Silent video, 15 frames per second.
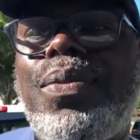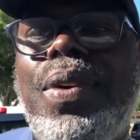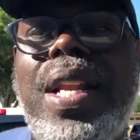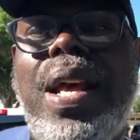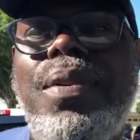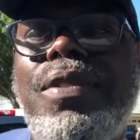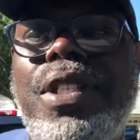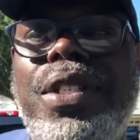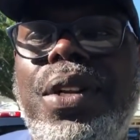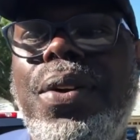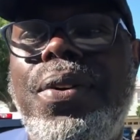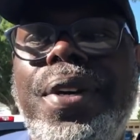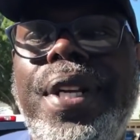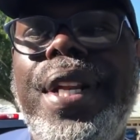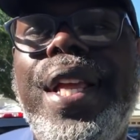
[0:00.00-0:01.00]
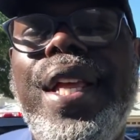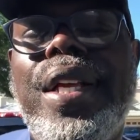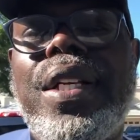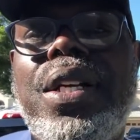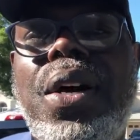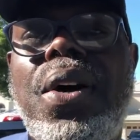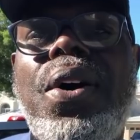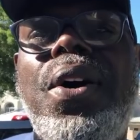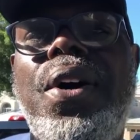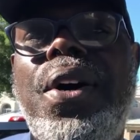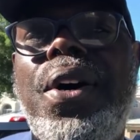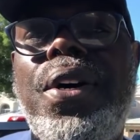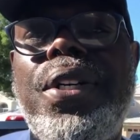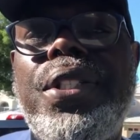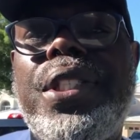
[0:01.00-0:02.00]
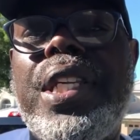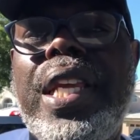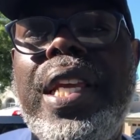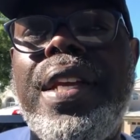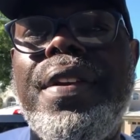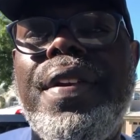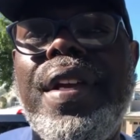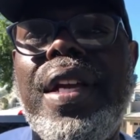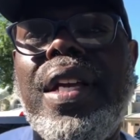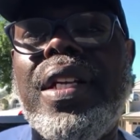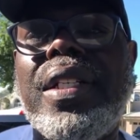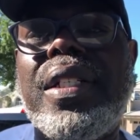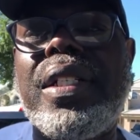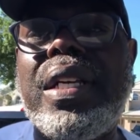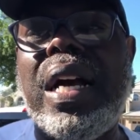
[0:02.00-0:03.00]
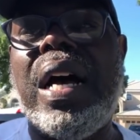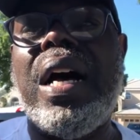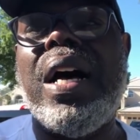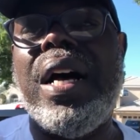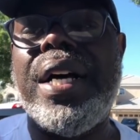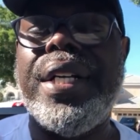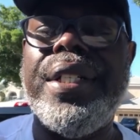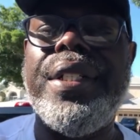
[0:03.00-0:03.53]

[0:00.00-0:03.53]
what I was doing, causing God